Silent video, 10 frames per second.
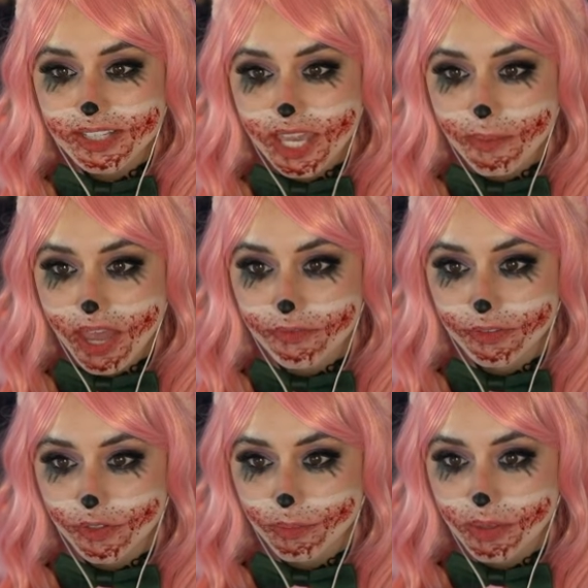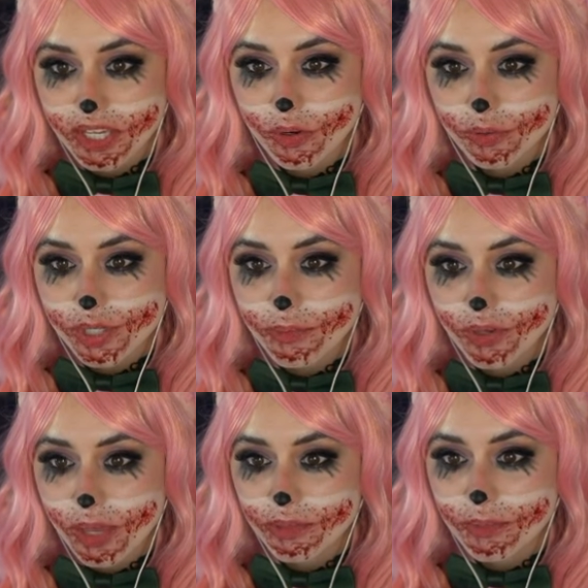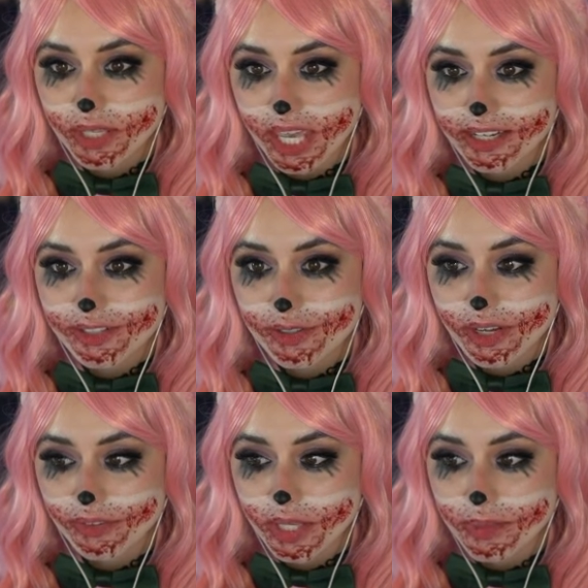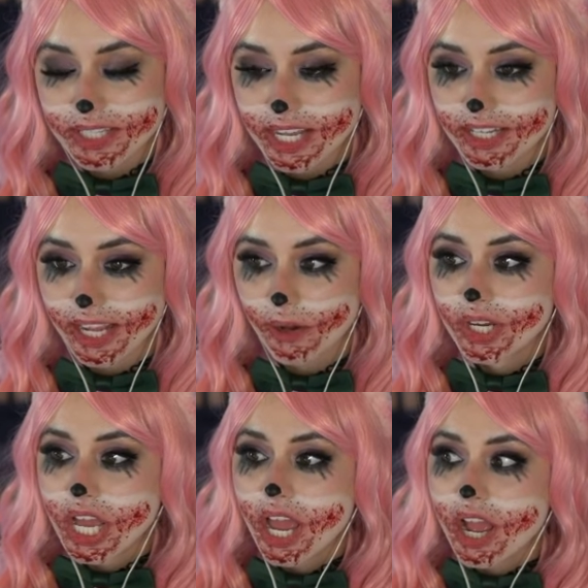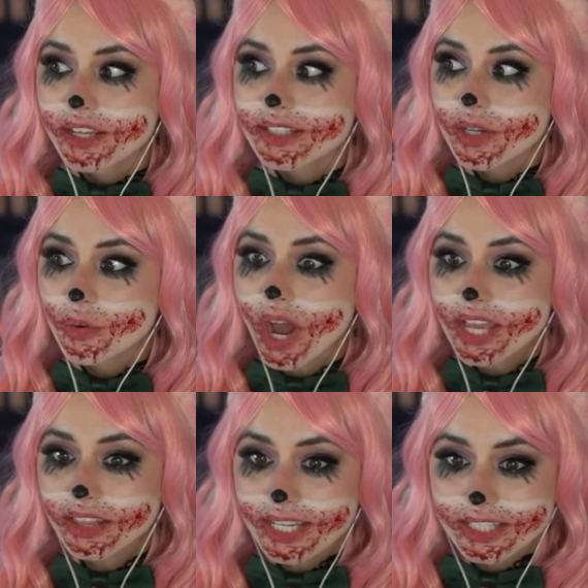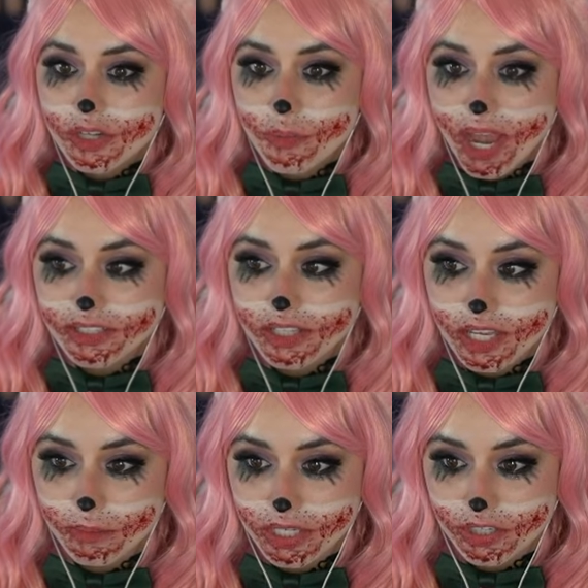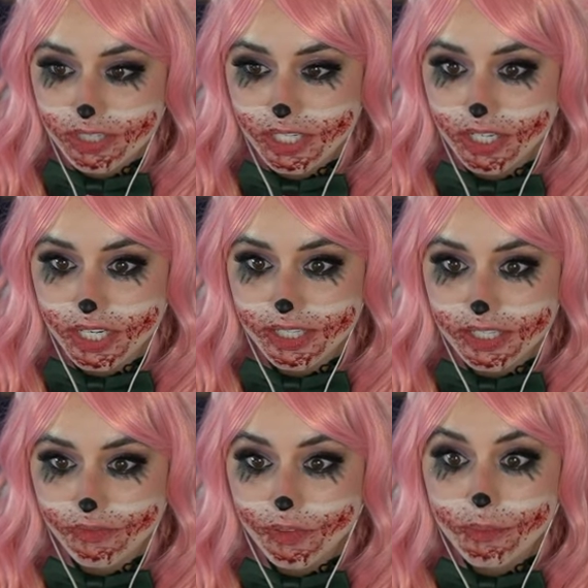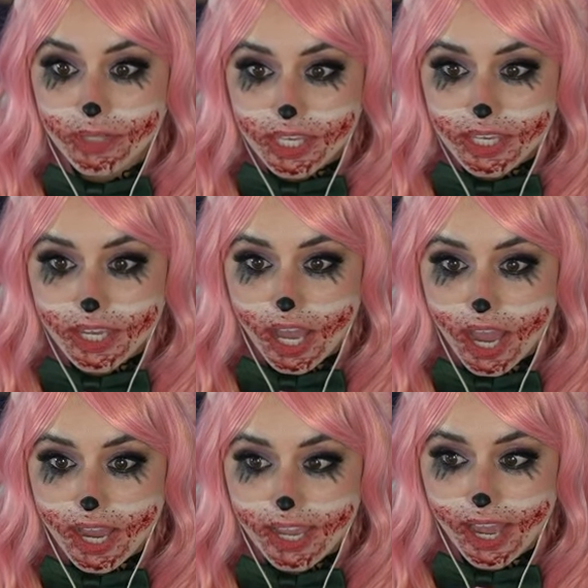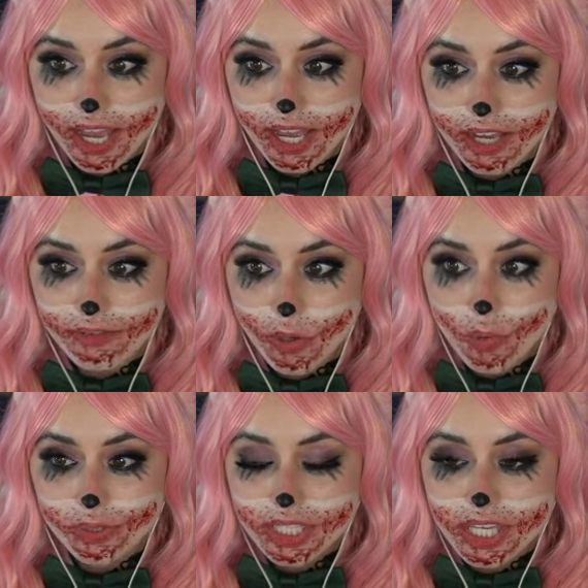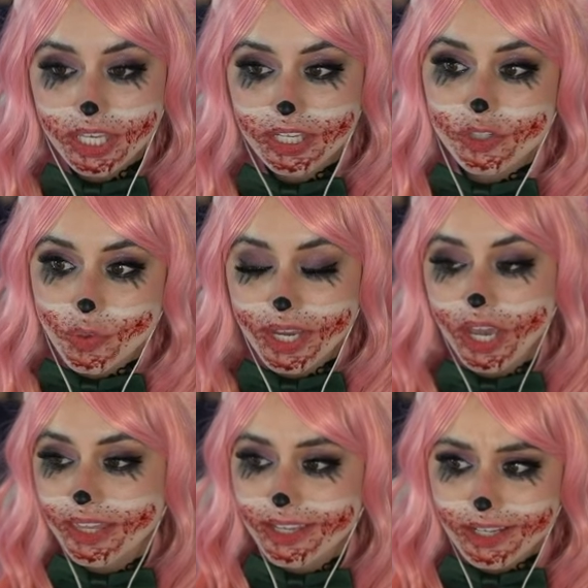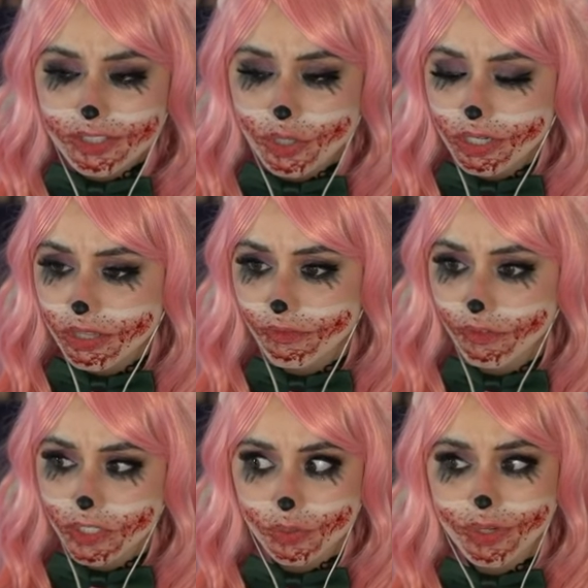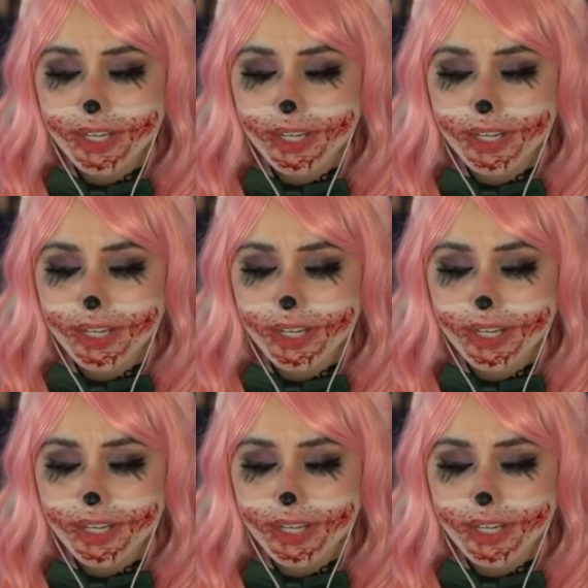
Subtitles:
game ever for me. It holds up okay, but the mechanics are definitely a bit dated now. So I'd like to go back to the Amnesia series. For me, I have only, so I think I started the first one